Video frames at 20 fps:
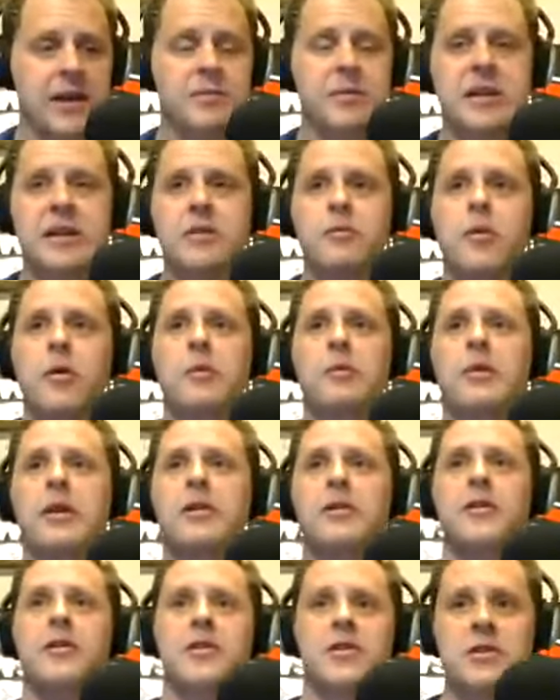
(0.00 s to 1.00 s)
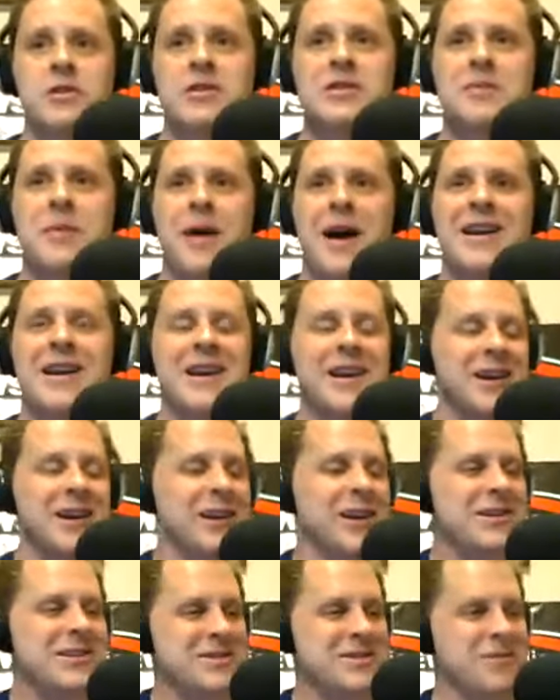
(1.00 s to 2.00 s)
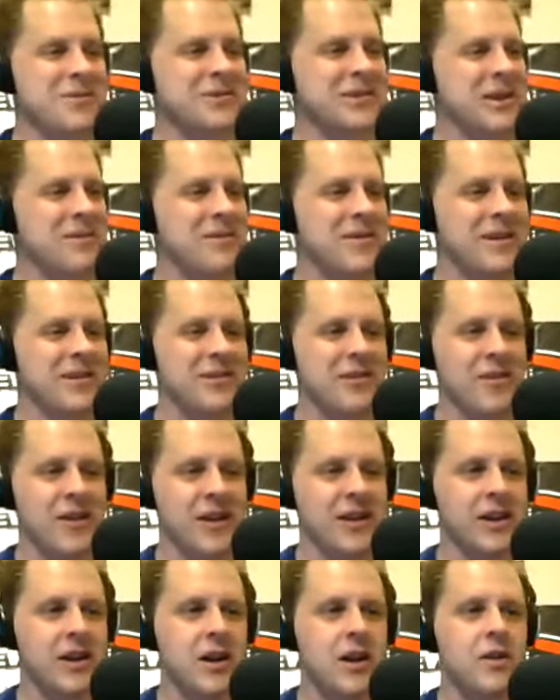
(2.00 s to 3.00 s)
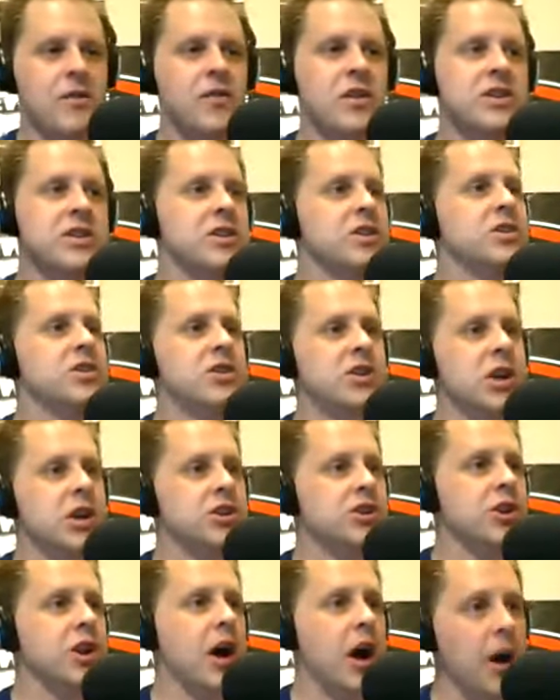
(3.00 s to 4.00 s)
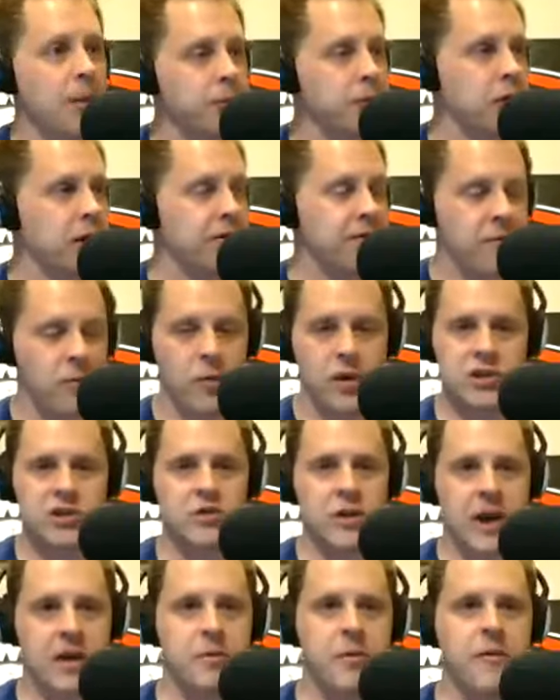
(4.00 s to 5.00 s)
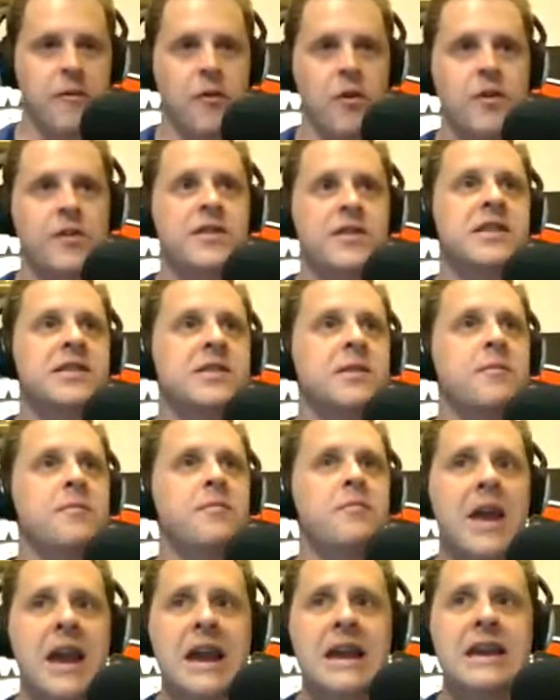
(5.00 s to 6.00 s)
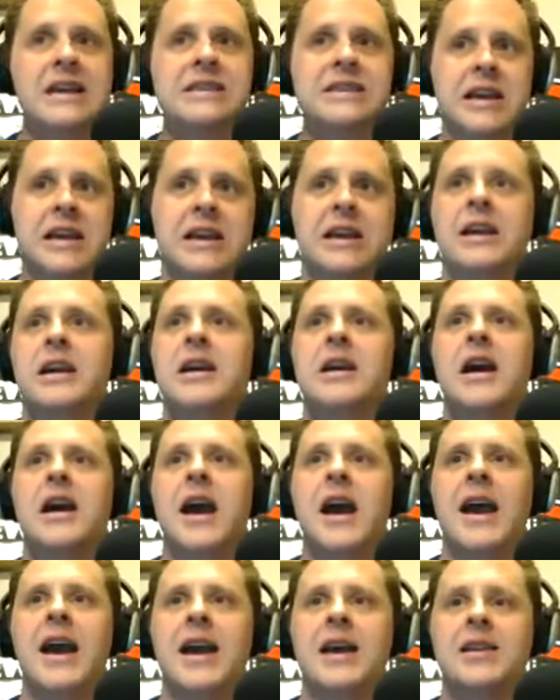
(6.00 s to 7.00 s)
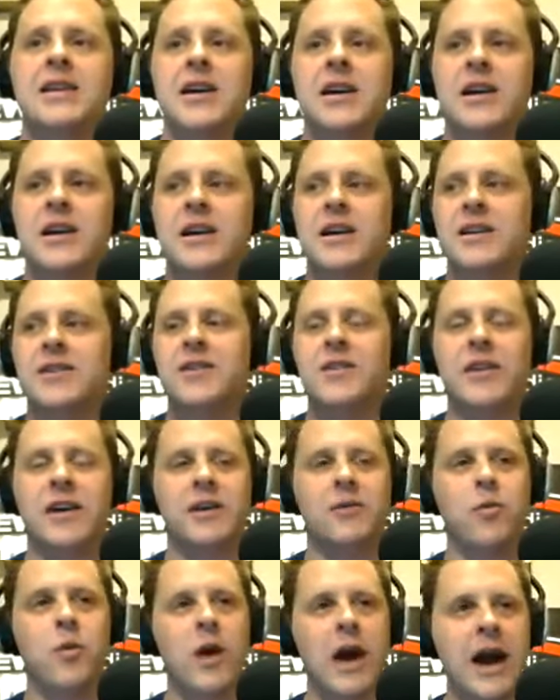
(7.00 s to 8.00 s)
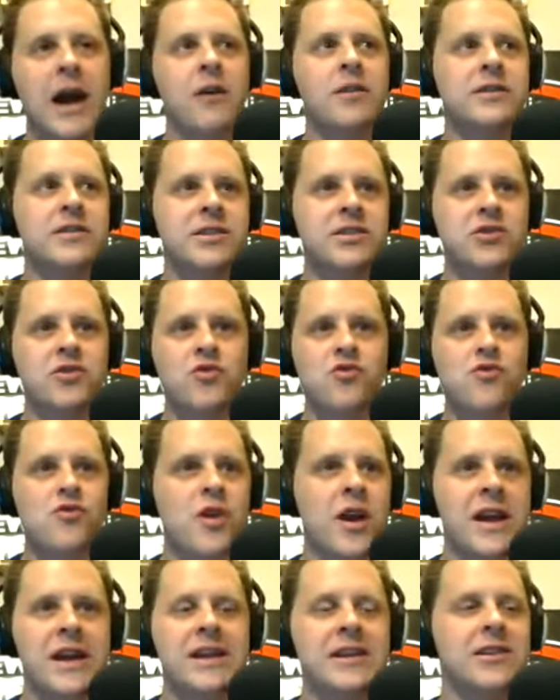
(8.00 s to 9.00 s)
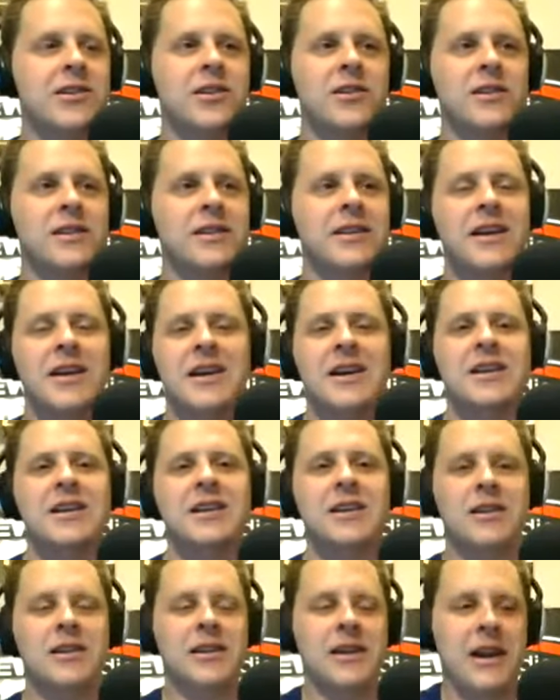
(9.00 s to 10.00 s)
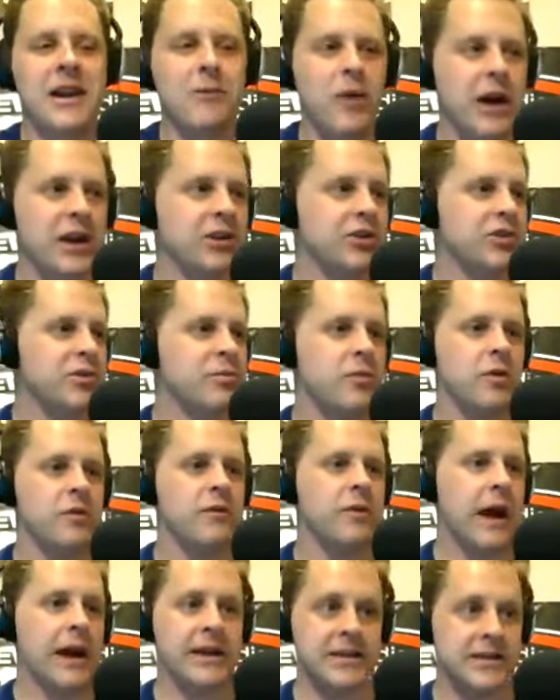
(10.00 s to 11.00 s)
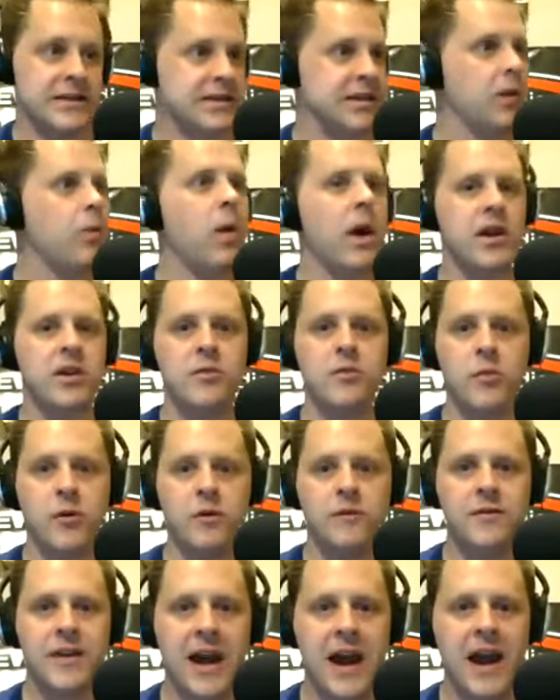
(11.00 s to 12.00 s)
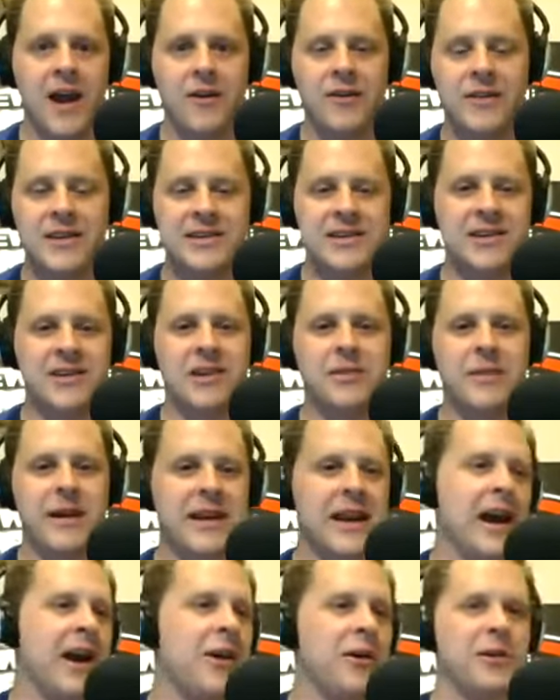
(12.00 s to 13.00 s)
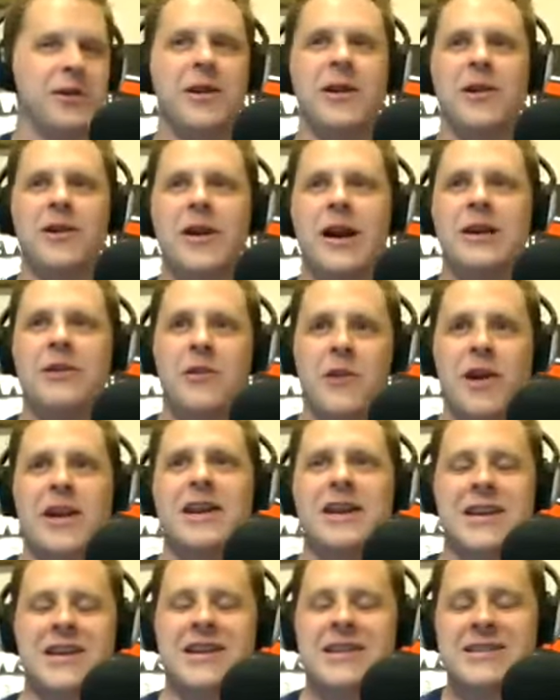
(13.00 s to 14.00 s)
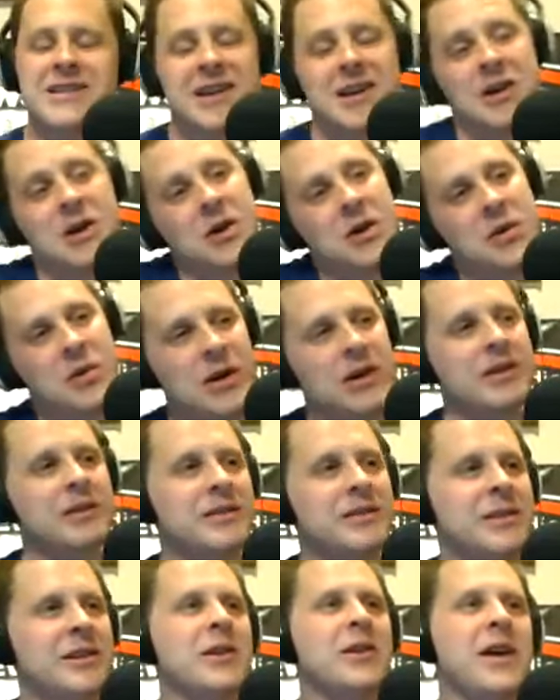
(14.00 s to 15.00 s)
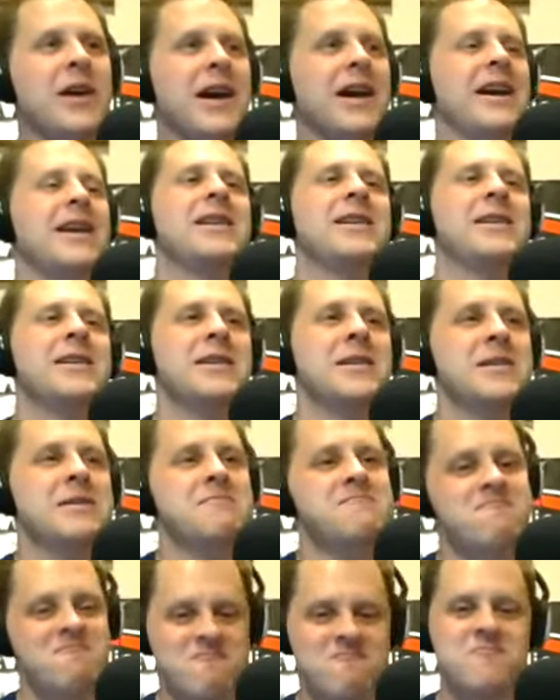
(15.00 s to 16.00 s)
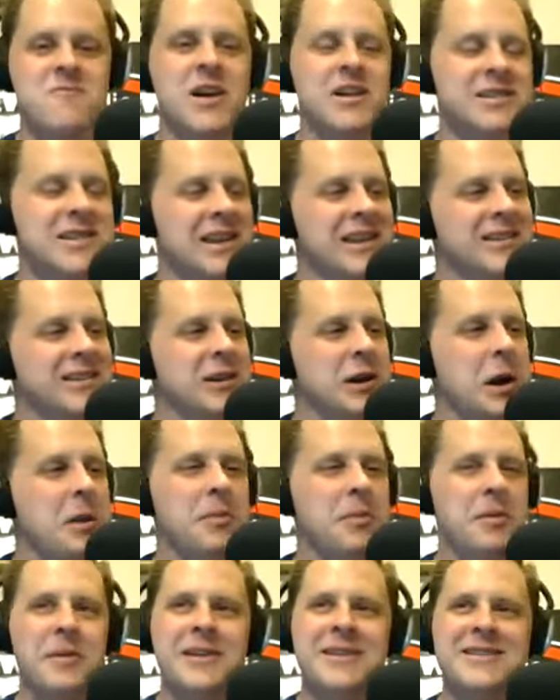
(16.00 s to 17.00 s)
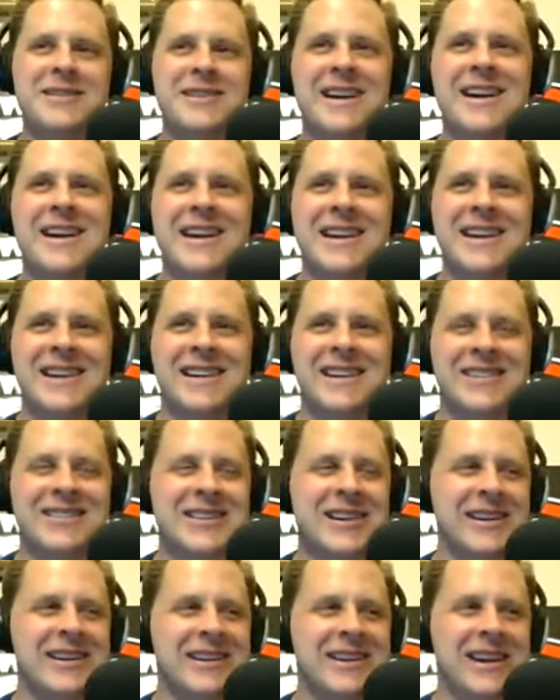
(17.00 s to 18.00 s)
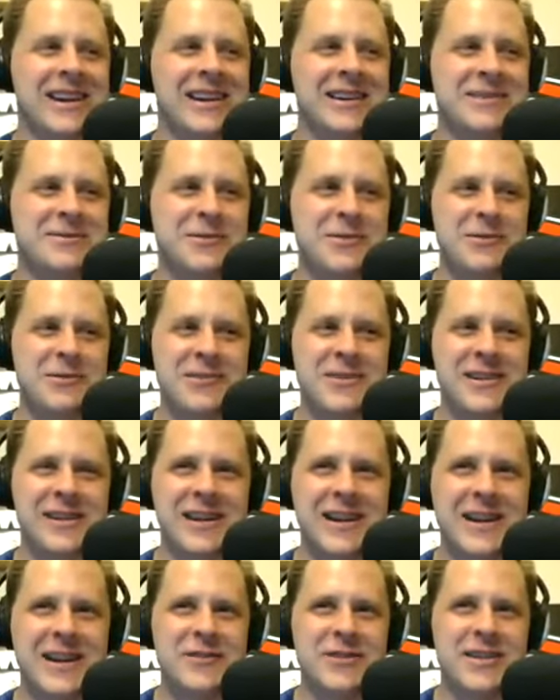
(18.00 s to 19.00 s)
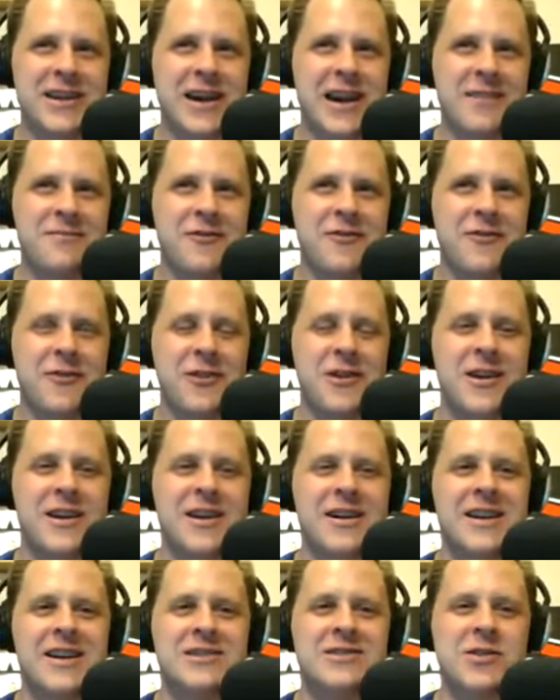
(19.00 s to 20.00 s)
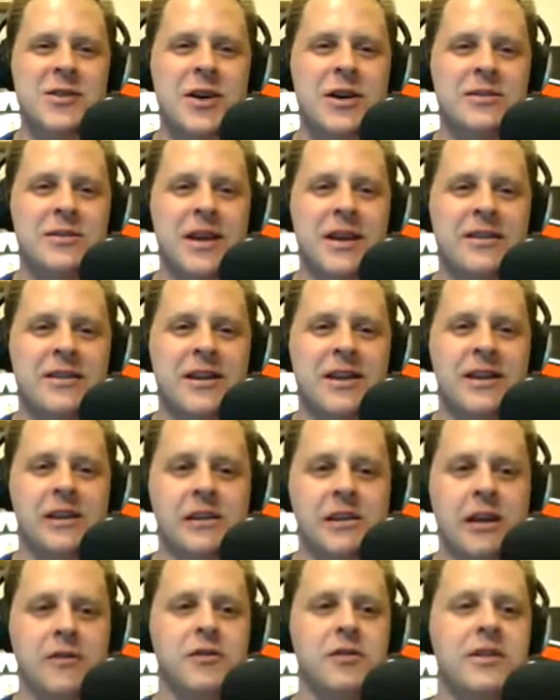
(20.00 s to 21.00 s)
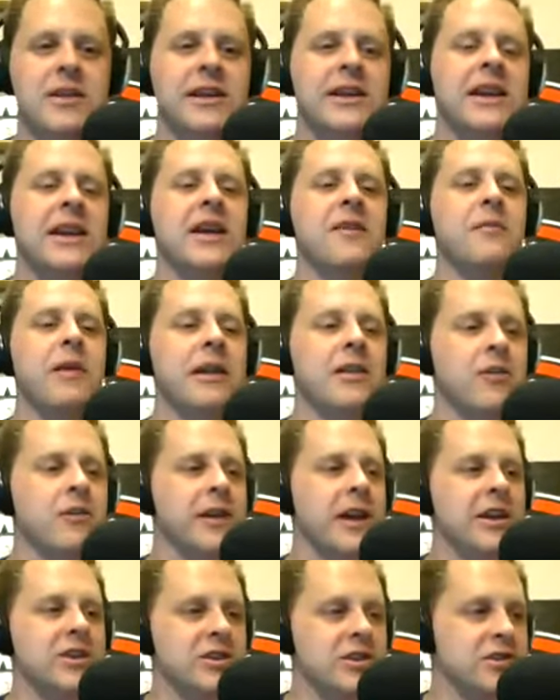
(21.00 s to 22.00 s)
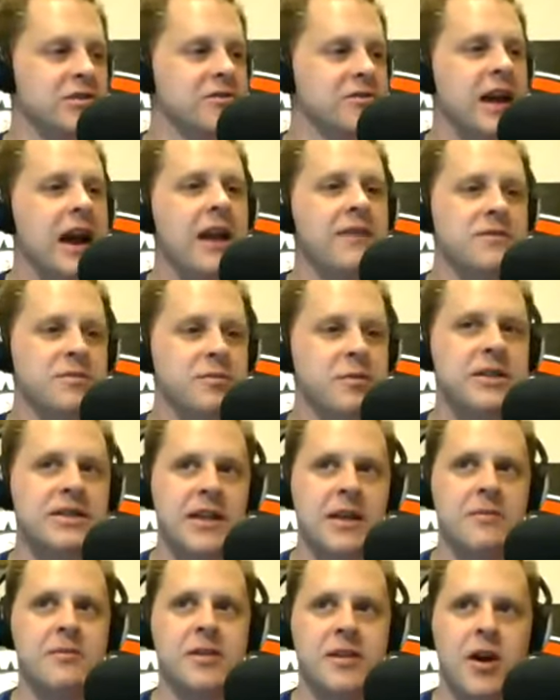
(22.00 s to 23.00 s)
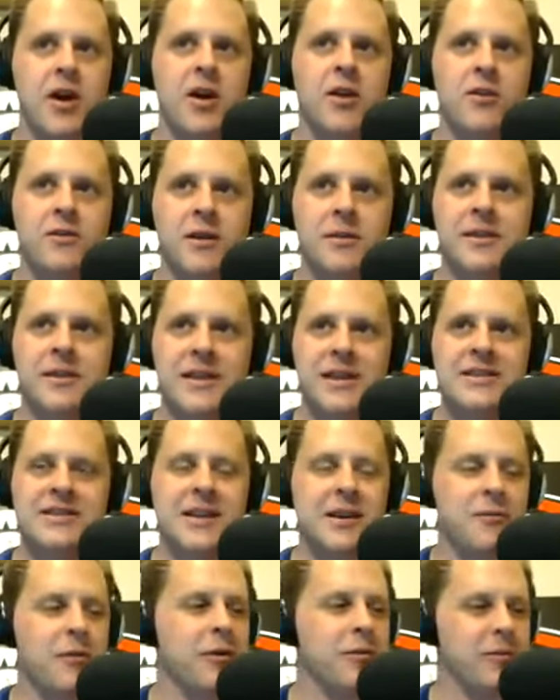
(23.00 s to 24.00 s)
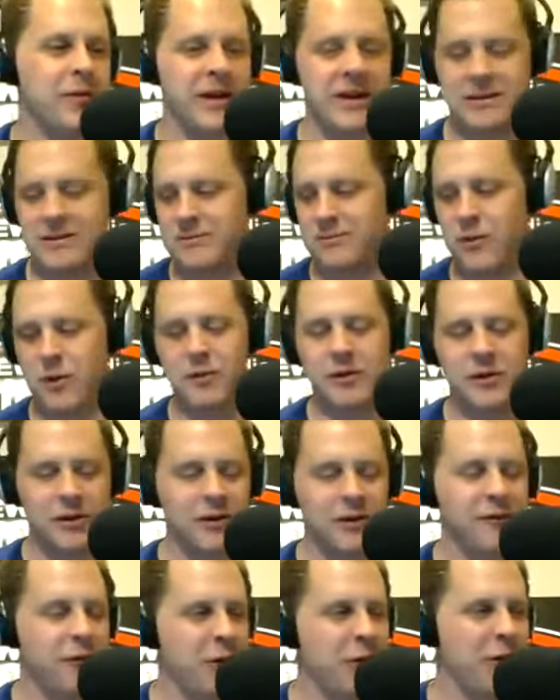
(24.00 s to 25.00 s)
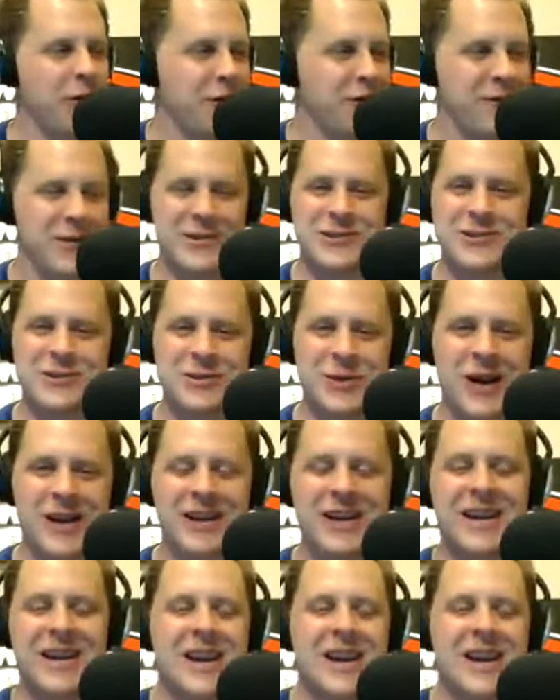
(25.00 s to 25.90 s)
But then when we go to the new spot, customers come in and they're like, "This is such an upgrade from what you had before. This is amazing." And uh, they're like, "Wow, this is great," you know. And you know, why did you move? I can see why you moved now. And they tell you about how you know how great it is. Well, you know, heck, I'll take the compliment. I was like, I guess we were in kind of a dive before. So I'm uh, not, if you think any of my locations are dives, please let me know. I mean, that's not what, that, what we look for over at Schrock.